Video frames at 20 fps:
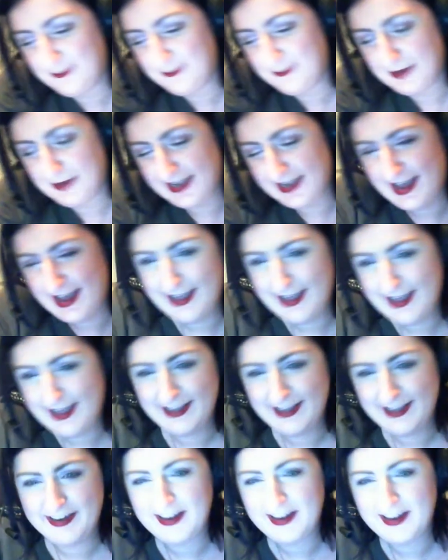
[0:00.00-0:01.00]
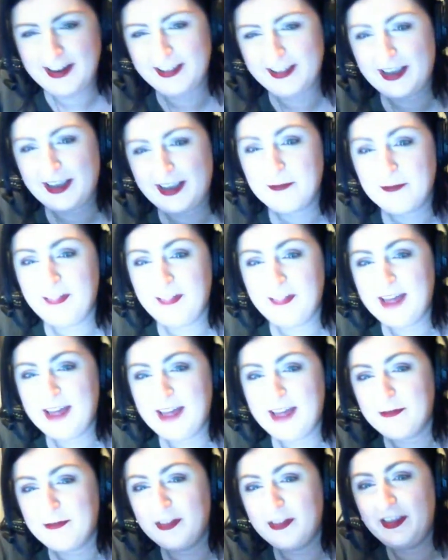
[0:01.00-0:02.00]
Oh my god! Like I'm glad
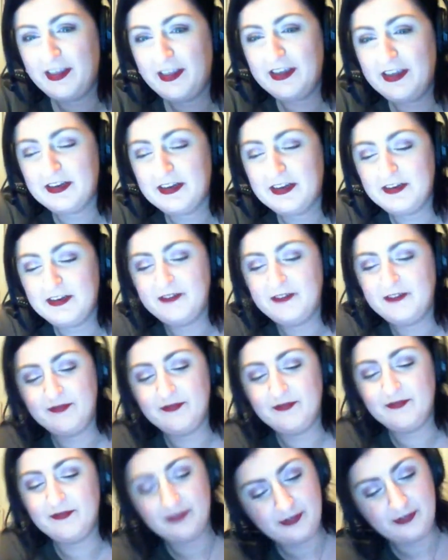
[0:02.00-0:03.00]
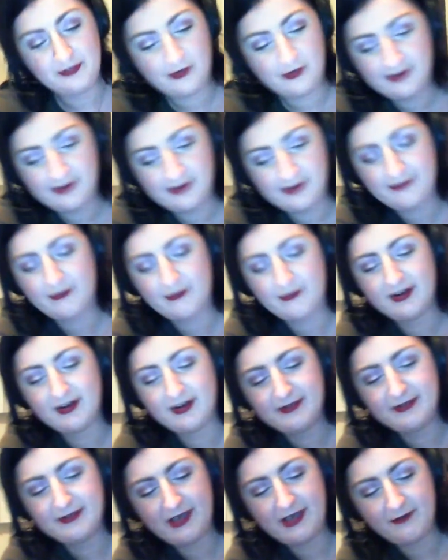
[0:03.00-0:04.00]
we're like don't even worry
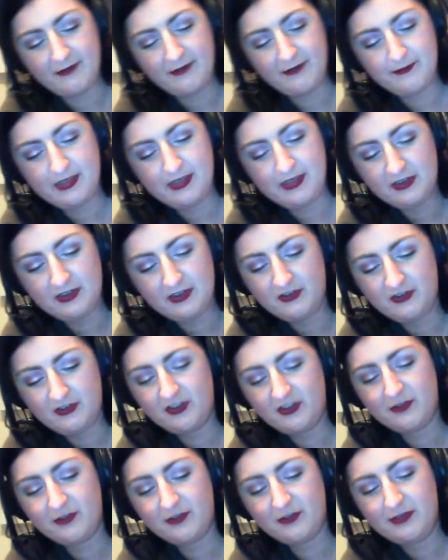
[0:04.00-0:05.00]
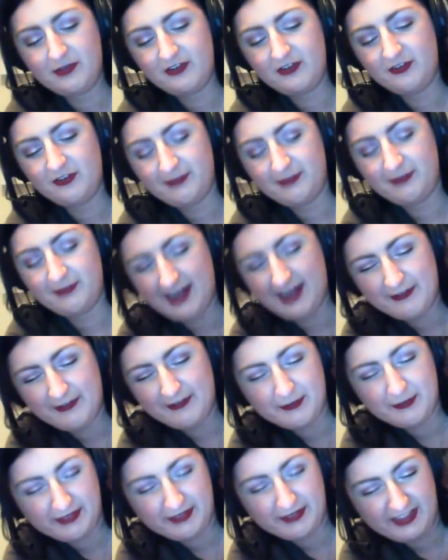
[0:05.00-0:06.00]
about PG or PG whatever,
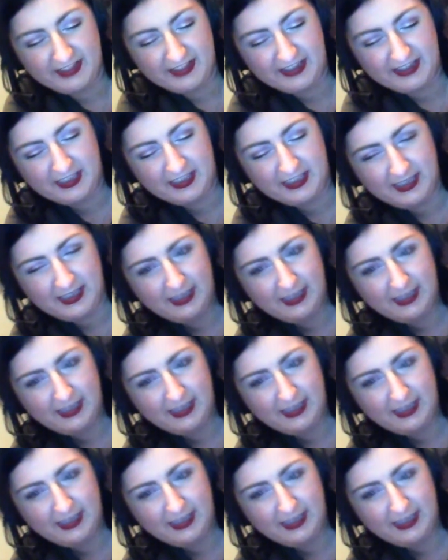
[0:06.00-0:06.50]
but like